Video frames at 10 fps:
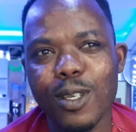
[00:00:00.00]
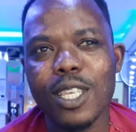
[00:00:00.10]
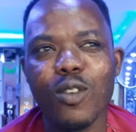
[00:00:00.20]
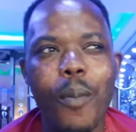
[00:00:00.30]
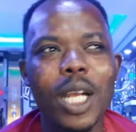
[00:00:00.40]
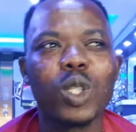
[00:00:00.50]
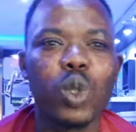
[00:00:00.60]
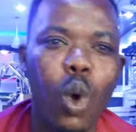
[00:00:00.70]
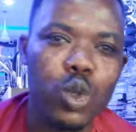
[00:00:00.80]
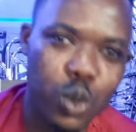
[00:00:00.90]
said, no man, it
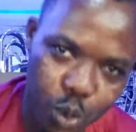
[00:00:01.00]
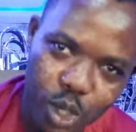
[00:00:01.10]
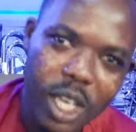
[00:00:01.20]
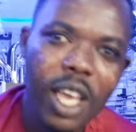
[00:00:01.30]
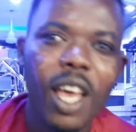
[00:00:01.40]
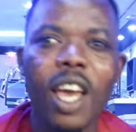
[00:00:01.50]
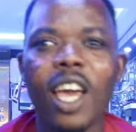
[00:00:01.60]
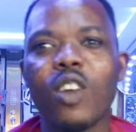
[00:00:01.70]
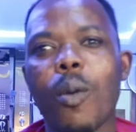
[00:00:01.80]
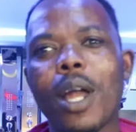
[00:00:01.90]
does.
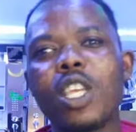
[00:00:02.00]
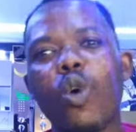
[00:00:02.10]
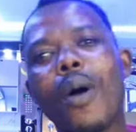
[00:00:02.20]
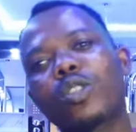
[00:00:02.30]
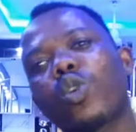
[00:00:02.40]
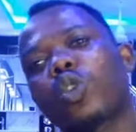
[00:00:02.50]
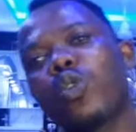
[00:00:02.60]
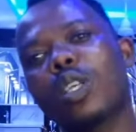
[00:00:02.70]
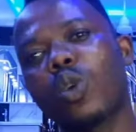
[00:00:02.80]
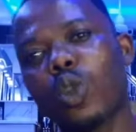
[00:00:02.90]
No man, you must sort to
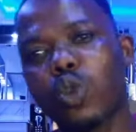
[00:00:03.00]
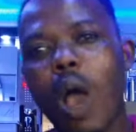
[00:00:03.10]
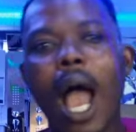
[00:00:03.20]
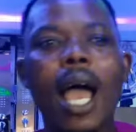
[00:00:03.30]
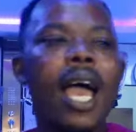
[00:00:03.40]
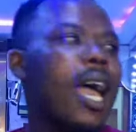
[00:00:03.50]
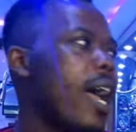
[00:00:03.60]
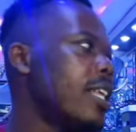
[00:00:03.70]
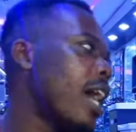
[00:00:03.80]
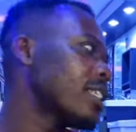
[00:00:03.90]
us or to a
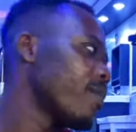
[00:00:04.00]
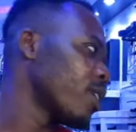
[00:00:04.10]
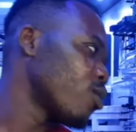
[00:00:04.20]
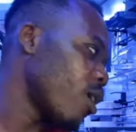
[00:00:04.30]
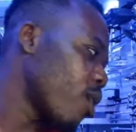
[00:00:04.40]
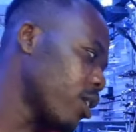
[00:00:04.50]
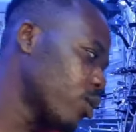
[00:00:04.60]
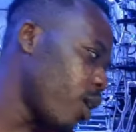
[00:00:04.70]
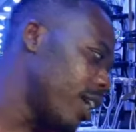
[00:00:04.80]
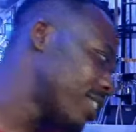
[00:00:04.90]
and you ask him to talk.
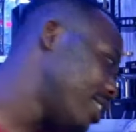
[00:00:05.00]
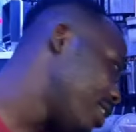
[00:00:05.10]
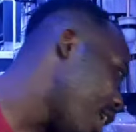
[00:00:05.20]
Toilet seat, I